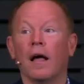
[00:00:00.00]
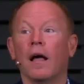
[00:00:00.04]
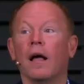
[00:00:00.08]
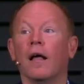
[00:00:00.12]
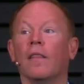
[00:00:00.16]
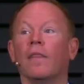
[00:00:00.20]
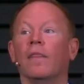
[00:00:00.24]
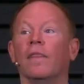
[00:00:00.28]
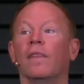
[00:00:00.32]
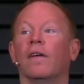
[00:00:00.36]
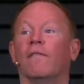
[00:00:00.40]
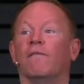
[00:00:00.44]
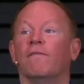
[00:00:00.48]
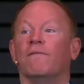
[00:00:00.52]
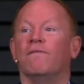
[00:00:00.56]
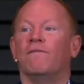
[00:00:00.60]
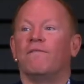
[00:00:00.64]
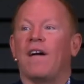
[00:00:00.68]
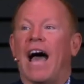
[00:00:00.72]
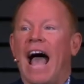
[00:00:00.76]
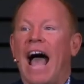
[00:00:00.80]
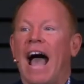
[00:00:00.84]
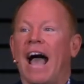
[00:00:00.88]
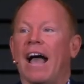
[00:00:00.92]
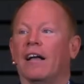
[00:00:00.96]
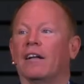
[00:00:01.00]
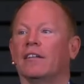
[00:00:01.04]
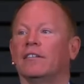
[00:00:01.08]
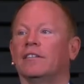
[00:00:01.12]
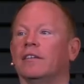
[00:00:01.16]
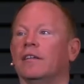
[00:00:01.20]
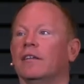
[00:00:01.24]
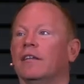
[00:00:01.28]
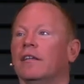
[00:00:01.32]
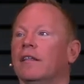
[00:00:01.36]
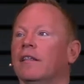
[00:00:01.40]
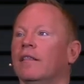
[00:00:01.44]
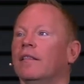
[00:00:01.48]
The fact
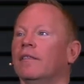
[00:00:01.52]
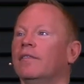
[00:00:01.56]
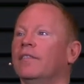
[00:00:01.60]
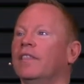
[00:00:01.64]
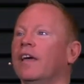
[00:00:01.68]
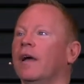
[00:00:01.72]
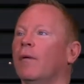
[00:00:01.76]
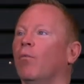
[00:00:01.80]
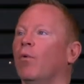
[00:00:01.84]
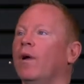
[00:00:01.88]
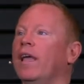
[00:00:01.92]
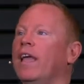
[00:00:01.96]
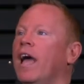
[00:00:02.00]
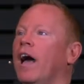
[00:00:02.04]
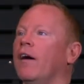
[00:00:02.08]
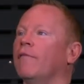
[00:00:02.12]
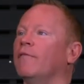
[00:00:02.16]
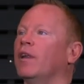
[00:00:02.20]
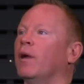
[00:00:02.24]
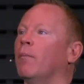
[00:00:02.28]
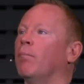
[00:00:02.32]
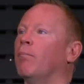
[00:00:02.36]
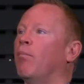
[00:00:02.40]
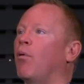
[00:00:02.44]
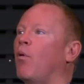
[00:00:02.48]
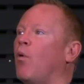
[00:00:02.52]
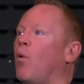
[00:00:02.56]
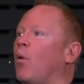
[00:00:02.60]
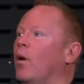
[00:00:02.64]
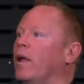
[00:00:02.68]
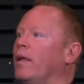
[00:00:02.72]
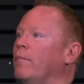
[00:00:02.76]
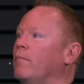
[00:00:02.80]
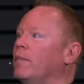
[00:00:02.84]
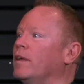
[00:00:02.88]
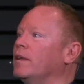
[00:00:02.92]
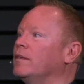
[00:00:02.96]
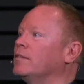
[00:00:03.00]
that we have an
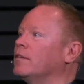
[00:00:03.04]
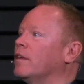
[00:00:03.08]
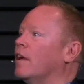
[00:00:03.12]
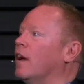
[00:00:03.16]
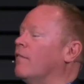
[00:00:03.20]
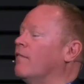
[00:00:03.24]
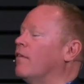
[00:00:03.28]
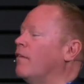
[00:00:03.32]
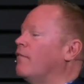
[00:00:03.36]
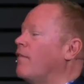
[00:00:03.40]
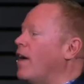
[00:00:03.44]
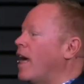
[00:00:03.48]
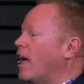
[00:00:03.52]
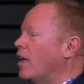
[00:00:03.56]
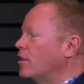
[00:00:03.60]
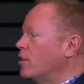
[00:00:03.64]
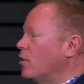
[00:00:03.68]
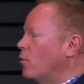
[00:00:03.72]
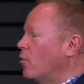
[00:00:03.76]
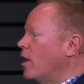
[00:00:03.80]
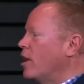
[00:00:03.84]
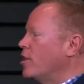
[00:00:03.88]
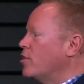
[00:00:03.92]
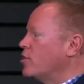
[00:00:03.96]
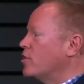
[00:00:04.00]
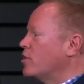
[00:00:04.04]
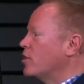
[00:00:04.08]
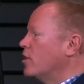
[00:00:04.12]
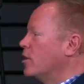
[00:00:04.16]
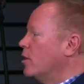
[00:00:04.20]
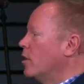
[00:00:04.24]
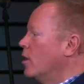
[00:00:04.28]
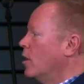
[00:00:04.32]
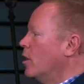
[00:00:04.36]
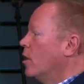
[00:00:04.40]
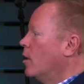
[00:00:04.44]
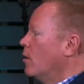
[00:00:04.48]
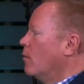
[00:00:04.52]
appointment of
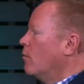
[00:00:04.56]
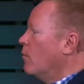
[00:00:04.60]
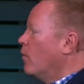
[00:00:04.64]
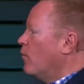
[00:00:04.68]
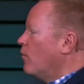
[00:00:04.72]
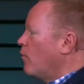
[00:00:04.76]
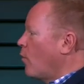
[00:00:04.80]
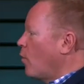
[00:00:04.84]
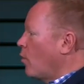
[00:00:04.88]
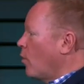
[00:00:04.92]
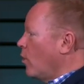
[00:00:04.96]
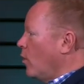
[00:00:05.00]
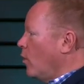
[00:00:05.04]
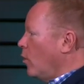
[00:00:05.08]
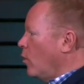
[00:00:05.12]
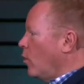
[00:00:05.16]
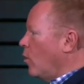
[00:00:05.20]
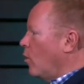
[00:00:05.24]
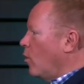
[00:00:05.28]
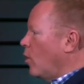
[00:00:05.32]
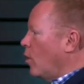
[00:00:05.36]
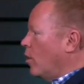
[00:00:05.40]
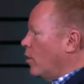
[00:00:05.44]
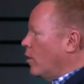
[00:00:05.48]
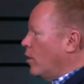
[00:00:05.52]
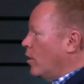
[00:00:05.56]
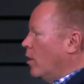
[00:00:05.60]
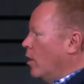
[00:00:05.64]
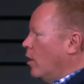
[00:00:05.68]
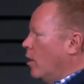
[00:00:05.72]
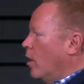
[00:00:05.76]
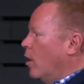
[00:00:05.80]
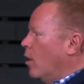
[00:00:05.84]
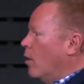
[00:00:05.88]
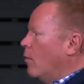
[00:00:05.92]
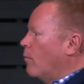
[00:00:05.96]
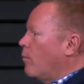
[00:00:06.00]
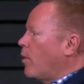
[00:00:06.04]
evaluation before the Lord,
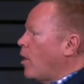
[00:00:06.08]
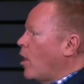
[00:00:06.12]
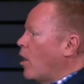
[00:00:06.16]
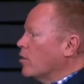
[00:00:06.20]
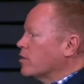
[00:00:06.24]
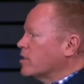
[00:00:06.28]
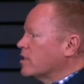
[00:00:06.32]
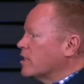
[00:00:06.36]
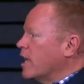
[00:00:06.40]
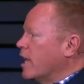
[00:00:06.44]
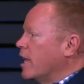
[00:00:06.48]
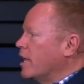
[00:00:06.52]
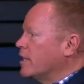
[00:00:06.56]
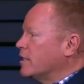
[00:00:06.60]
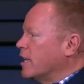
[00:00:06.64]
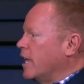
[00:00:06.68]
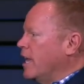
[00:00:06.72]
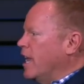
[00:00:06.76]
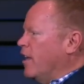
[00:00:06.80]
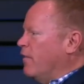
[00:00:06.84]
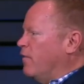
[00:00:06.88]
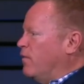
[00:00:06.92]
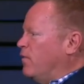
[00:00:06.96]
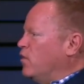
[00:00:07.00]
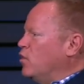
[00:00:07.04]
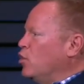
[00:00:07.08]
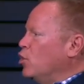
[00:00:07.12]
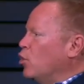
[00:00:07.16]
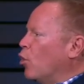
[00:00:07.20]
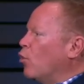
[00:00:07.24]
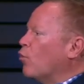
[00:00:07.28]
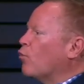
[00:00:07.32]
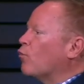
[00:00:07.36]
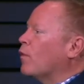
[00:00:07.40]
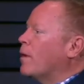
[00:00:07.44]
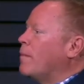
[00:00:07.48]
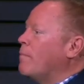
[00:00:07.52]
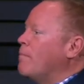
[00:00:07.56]
Paul says, if
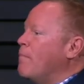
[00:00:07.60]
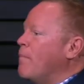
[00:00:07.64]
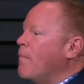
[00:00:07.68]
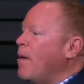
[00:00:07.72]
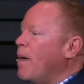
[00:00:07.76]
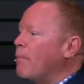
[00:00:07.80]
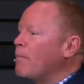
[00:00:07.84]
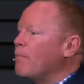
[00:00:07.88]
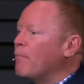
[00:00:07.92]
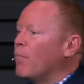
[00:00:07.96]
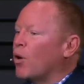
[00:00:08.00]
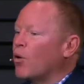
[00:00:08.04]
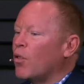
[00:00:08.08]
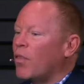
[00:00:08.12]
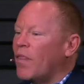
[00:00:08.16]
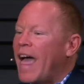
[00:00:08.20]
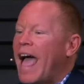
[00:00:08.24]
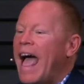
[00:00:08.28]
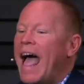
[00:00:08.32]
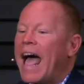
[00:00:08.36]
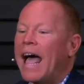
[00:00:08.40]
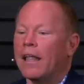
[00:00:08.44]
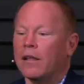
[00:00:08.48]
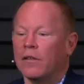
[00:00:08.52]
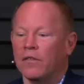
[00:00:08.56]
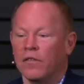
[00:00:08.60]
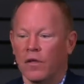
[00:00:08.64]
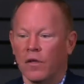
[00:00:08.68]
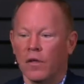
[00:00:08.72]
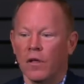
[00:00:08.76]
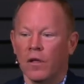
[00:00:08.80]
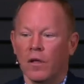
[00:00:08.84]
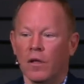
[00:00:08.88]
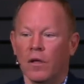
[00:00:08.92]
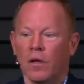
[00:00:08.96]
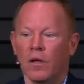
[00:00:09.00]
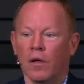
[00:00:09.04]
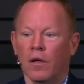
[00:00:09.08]
you'll remember that,
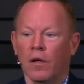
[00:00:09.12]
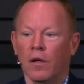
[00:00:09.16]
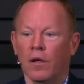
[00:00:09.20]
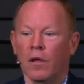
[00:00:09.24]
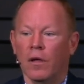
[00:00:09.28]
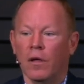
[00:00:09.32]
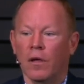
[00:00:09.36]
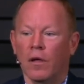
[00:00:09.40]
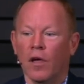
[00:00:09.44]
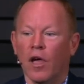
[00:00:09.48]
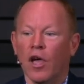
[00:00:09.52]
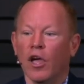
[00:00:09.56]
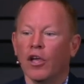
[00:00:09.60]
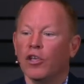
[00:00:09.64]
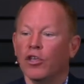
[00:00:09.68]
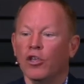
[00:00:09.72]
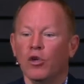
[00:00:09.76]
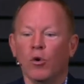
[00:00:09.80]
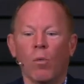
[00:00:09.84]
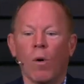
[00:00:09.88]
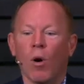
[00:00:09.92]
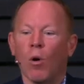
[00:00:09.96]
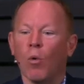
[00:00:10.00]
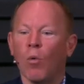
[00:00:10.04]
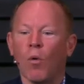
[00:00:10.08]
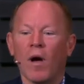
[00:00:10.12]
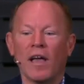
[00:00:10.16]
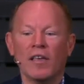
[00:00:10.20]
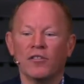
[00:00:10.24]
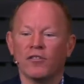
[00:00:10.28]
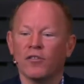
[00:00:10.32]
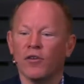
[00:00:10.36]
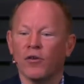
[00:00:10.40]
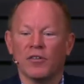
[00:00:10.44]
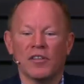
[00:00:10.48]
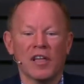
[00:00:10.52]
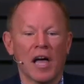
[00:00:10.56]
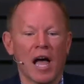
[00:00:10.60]
you won't
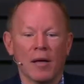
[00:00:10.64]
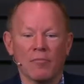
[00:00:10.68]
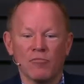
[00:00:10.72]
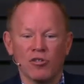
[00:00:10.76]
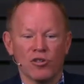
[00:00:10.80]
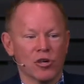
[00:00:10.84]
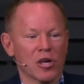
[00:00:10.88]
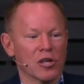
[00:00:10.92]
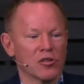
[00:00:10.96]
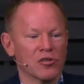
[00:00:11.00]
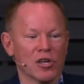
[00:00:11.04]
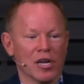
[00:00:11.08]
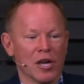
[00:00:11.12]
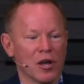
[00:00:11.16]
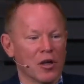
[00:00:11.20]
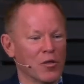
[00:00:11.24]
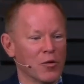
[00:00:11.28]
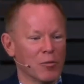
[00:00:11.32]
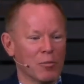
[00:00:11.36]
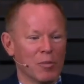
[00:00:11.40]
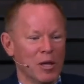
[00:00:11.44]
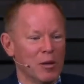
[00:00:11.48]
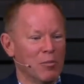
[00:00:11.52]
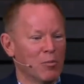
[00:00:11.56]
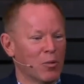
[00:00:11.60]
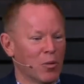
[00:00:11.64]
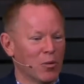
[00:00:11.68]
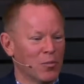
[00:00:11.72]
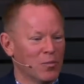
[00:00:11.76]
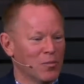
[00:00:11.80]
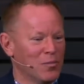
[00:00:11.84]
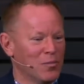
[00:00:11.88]
waste your time judging other people.